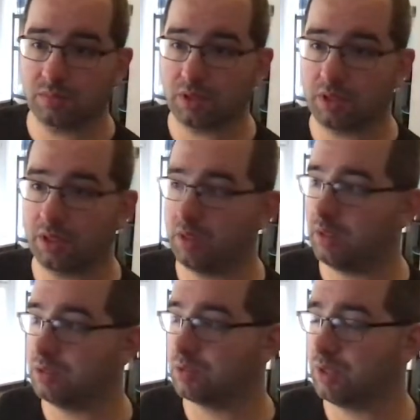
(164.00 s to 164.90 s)
and
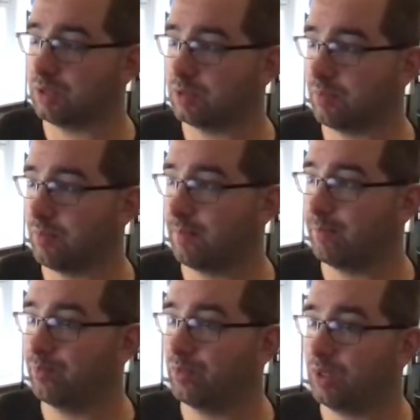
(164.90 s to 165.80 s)
let's run it
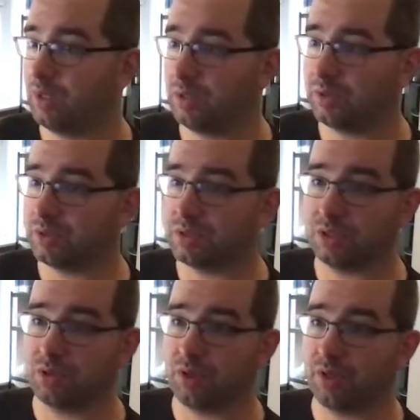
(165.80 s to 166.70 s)
oh you can see
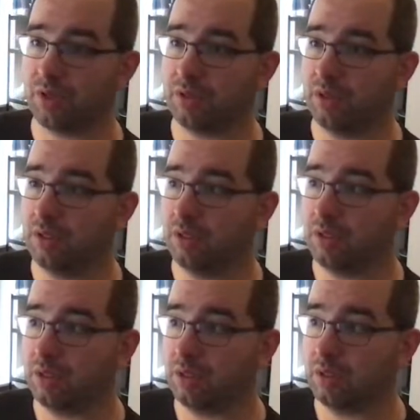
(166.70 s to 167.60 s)
already
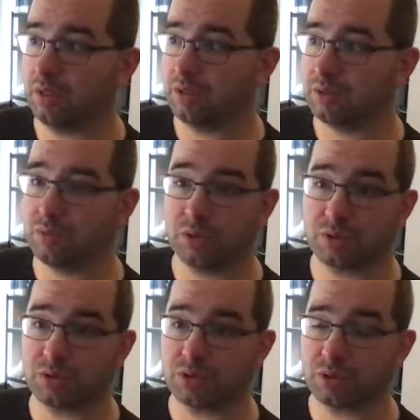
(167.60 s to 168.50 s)
uh, this one
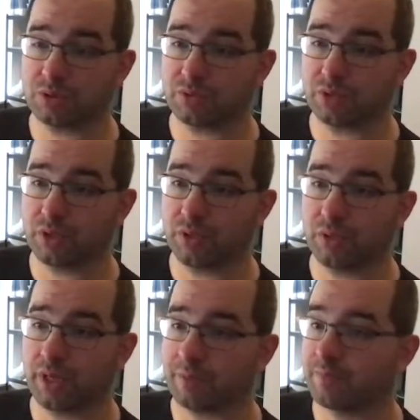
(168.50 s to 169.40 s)
also sorts through the
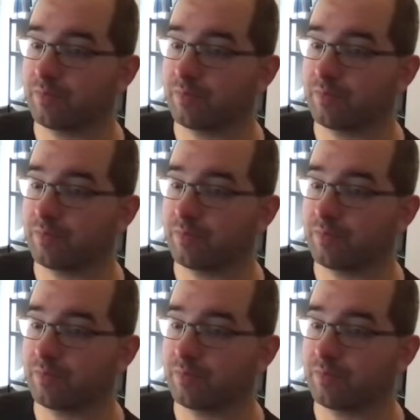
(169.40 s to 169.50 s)
array